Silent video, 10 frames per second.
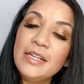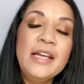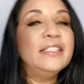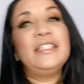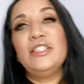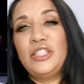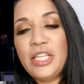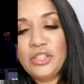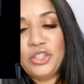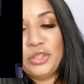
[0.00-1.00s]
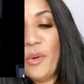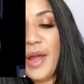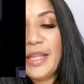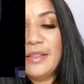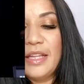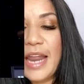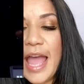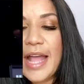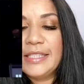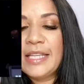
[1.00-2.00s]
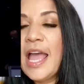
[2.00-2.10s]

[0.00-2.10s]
since he's joined the Nets, and